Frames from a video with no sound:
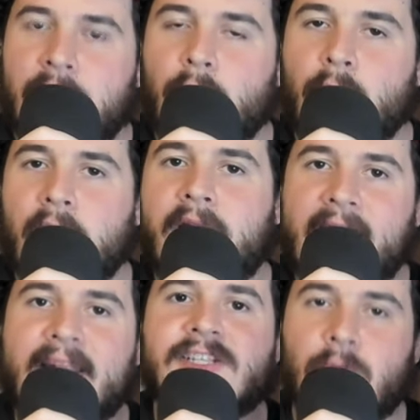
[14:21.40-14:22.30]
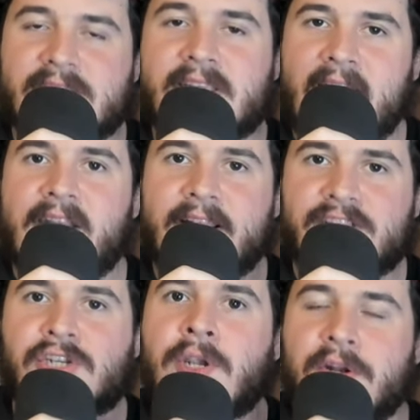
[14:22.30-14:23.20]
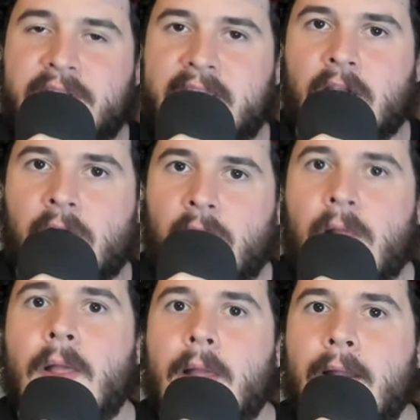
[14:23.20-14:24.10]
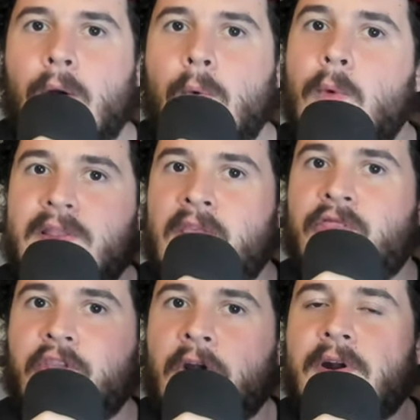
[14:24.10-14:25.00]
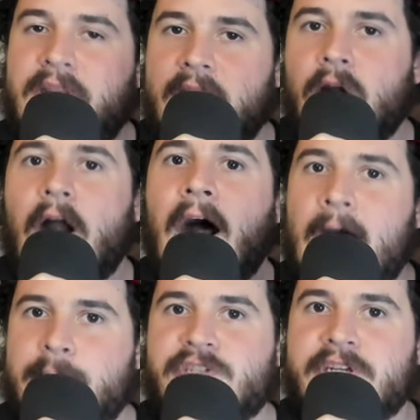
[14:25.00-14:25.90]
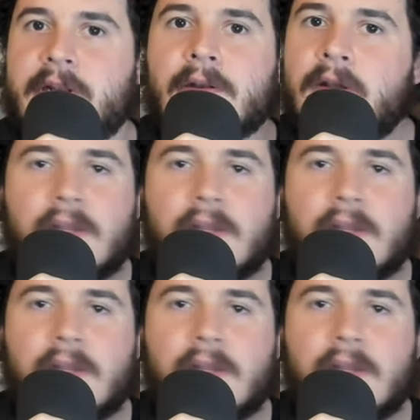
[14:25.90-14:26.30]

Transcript: We're getting towards the end of that two-year deal with a third-year option.